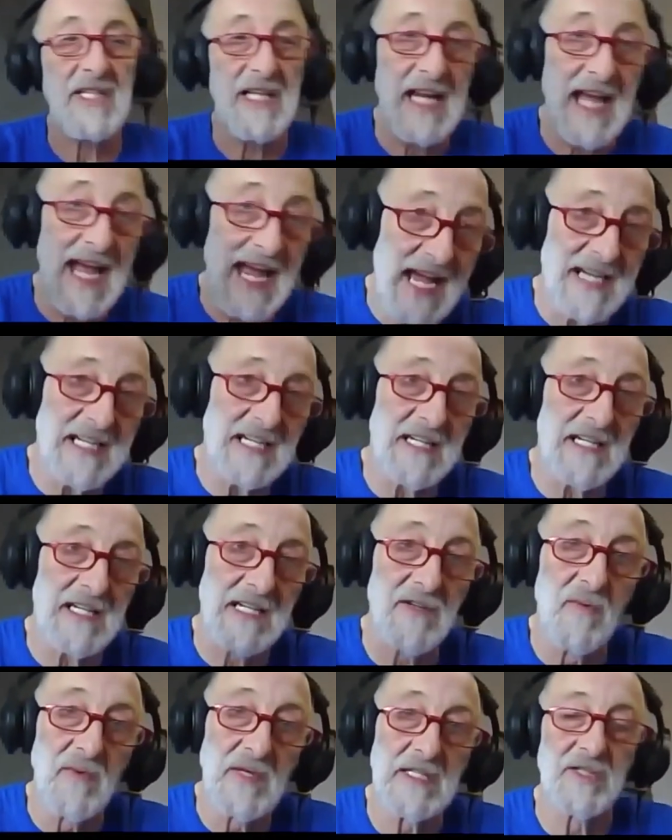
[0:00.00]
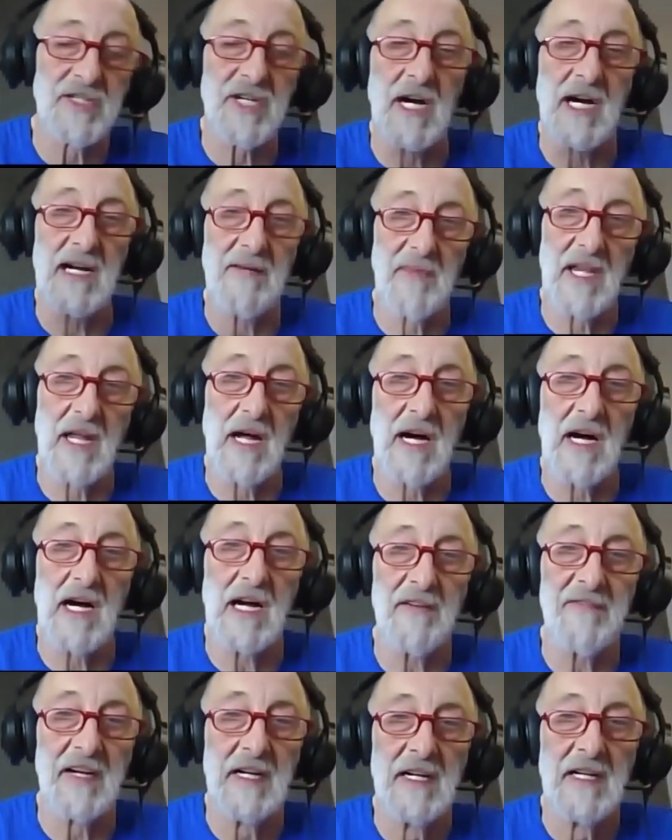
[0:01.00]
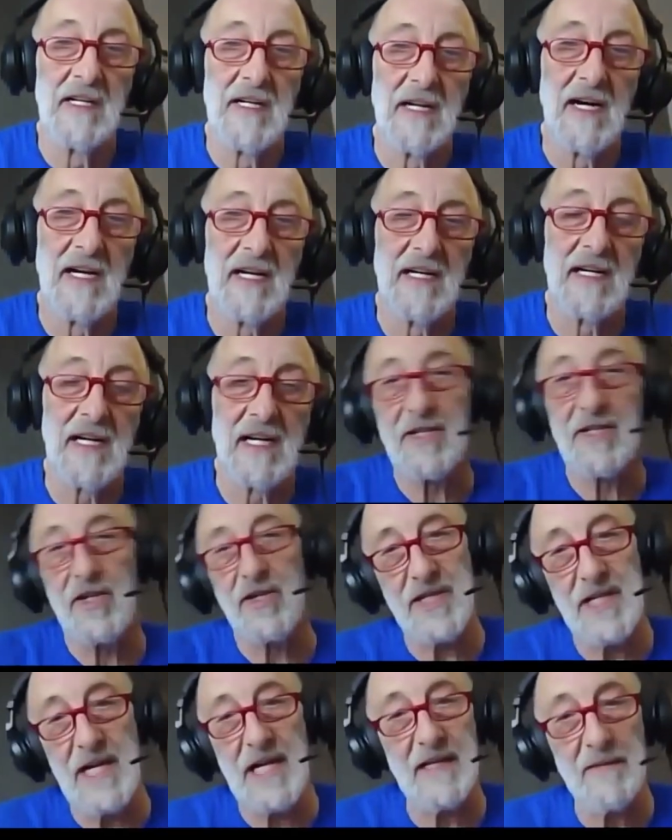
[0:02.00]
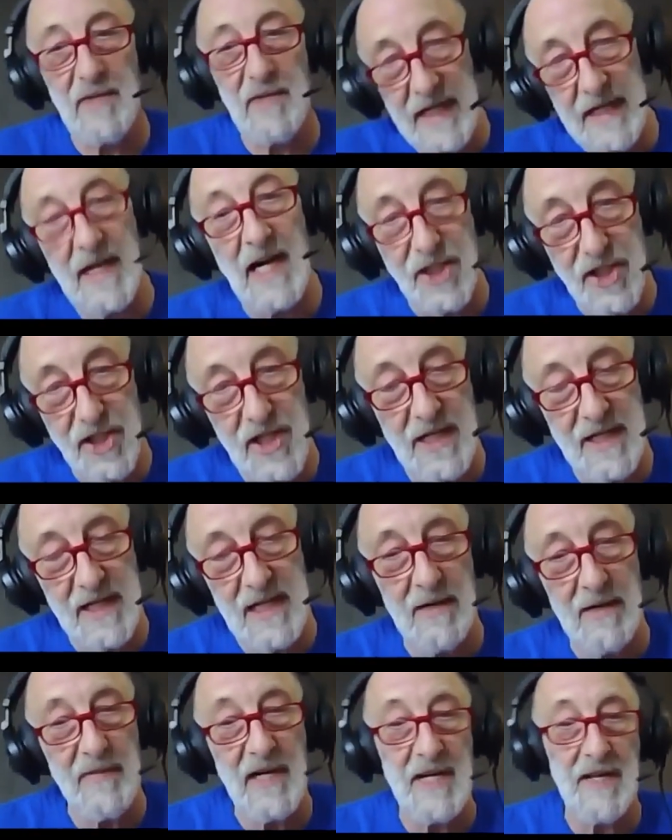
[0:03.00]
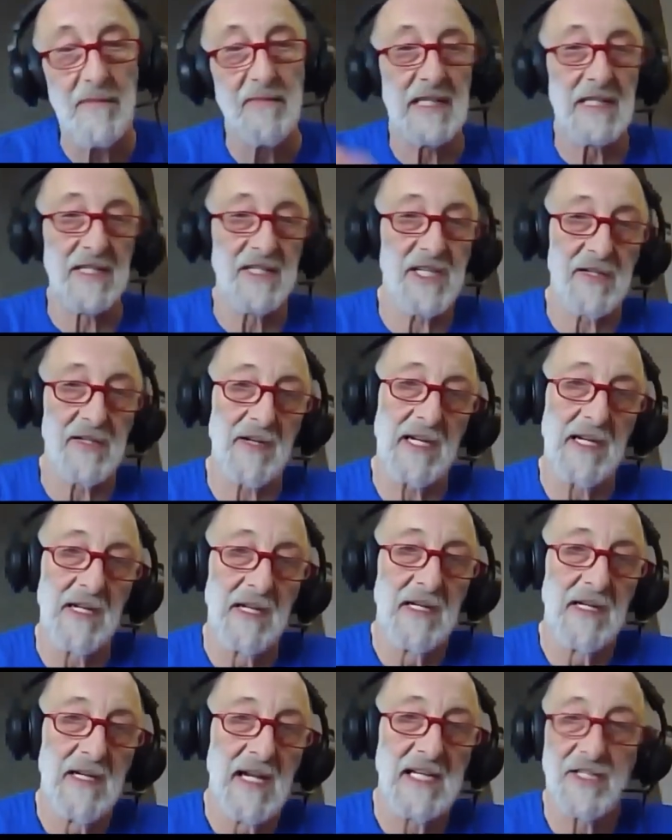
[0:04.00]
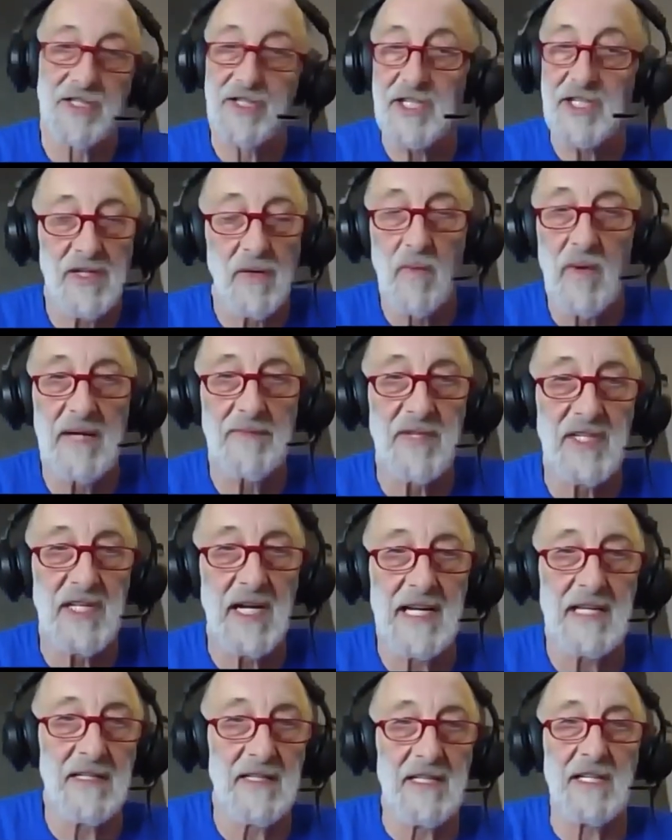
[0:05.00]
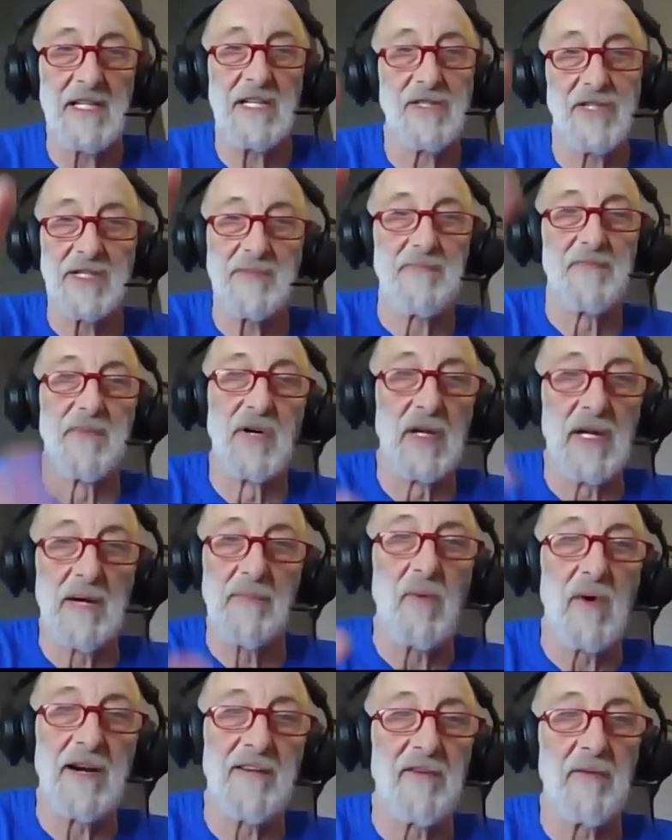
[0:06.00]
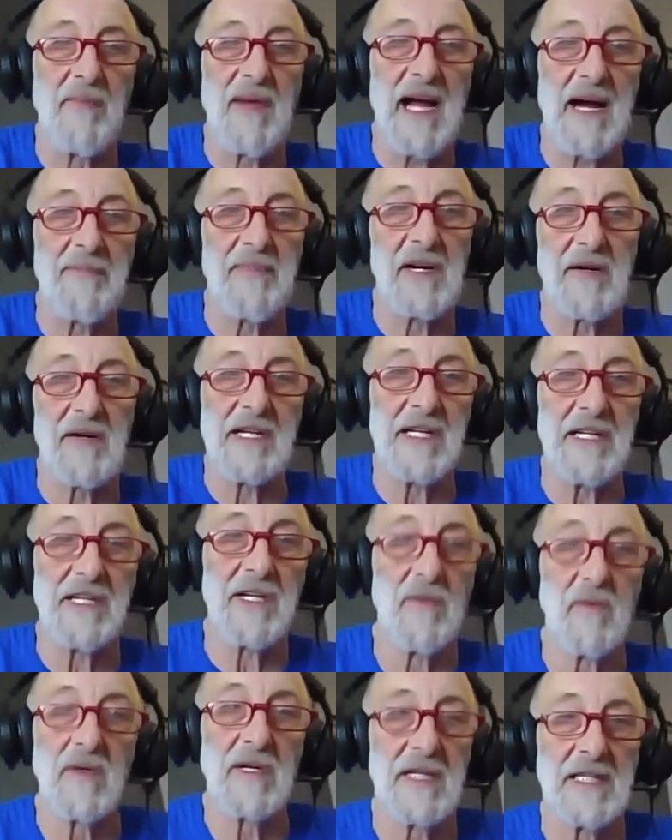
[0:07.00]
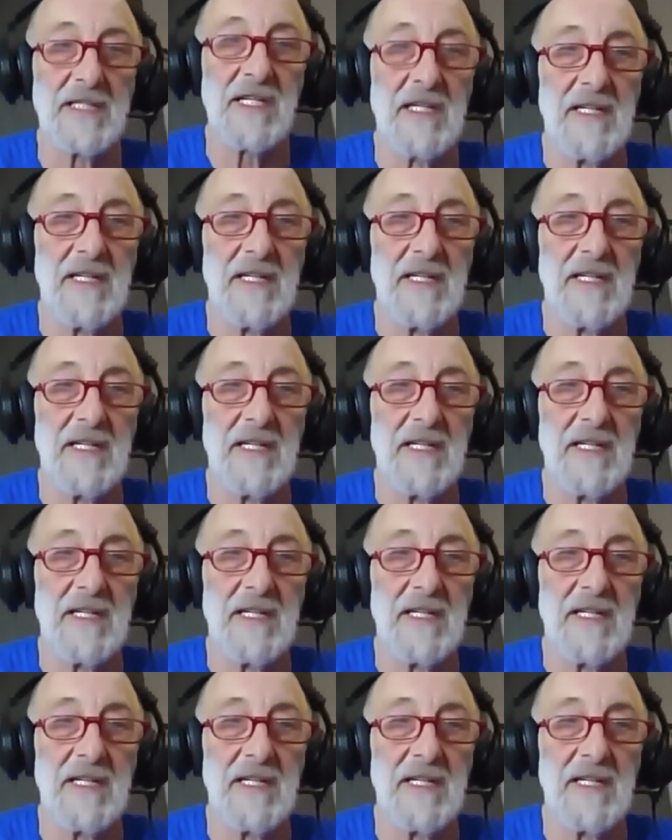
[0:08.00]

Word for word: that had it in real time live understandably got shut down by the military. And it's just a website, and you just pull up whatever map area you want.